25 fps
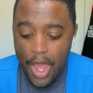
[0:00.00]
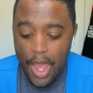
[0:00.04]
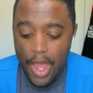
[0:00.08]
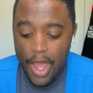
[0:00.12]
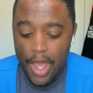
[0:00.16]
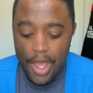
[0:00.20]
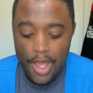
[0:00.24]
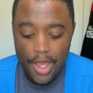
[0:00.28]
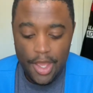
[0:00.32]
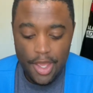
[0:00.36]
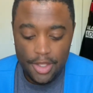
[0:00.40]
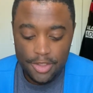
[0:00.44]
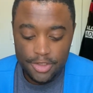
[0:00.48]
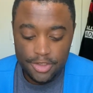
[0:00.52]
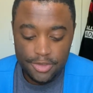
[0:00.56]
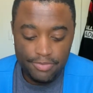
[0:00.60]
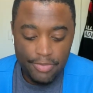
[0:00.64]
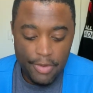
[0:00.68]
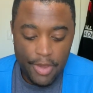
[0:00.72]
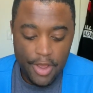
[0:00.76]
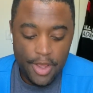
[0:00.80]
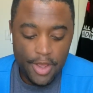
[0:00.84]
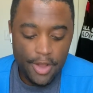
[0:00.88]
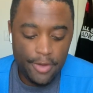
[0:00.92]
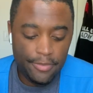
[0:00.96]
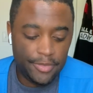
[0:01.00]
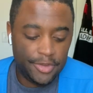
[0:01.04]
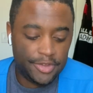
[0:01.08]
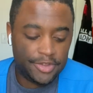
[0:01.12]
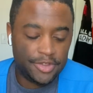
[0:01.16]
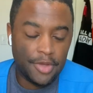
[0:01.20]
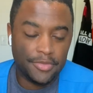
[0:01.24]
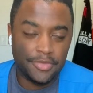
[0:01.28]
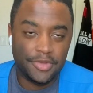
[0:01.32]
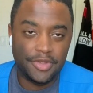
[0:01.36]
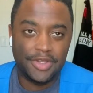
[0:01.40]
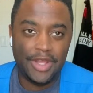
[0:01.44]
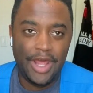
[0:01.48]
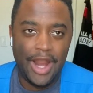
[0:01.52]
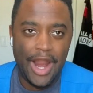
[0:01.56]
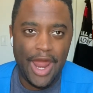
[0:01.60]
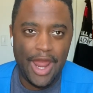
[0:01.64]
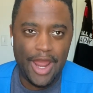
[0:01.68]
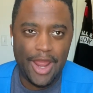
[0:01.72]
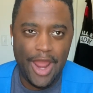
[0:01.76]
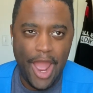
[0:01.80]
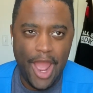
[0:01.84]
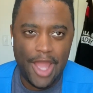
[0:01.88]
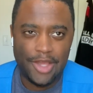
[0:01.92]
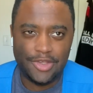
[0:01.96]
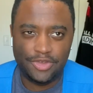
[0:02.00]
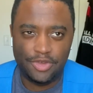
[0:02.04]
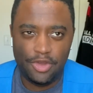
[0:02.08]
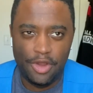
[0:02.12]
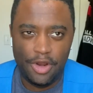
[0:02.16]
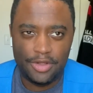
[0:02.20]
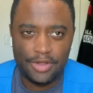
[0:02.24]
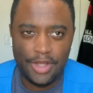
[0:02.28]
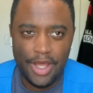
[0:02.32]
And Spam is something that I started